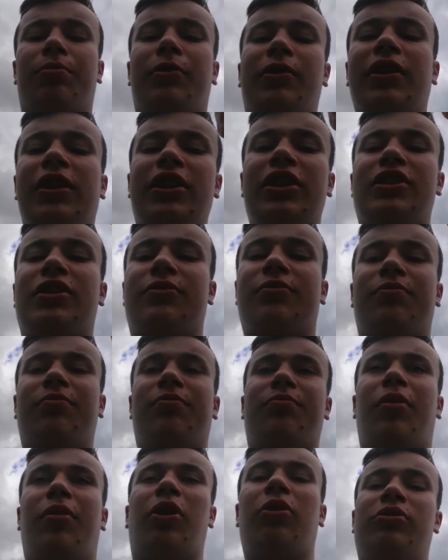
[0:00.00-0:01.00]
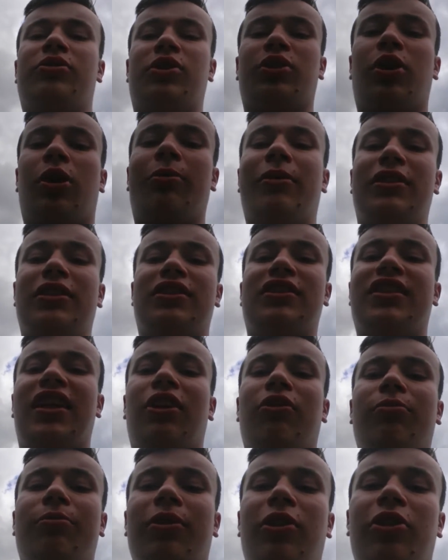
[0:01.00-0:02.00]
please post the comments
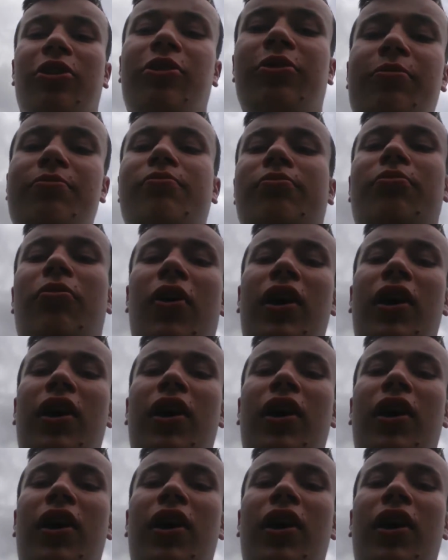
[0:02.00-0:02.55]
down below.